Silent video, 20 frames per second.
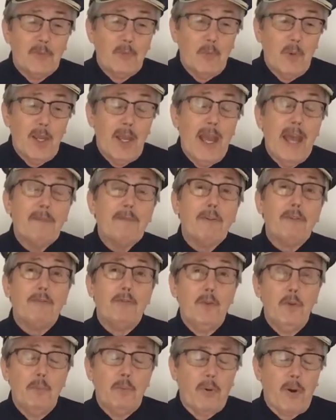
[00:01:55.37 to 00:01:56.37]
we have a
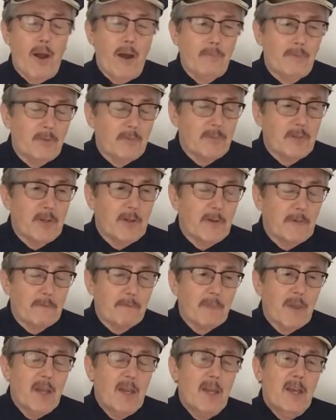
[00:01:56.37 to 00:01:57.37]
few problems here.
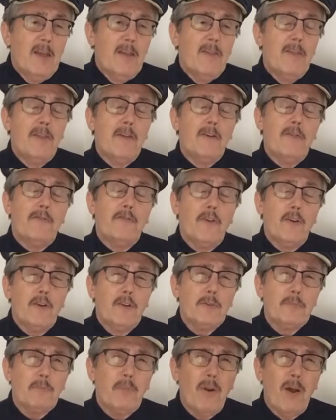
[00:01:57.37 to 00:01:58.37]
The
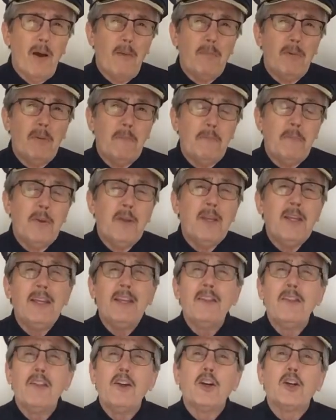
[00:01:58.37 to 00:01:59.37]
first problem
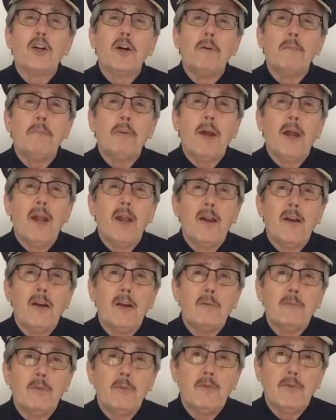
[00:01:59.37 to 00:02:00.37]
being the
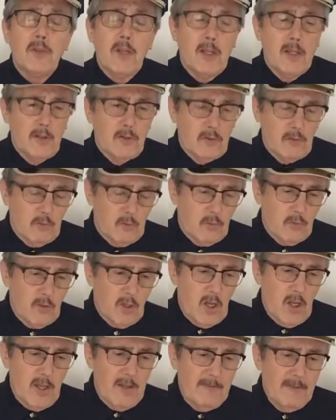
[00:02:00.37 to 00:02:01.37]
comparable sales. Well,
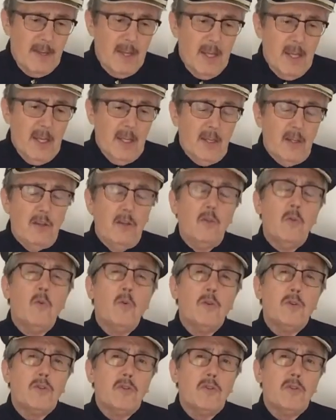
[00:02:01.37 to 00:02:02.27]
John, your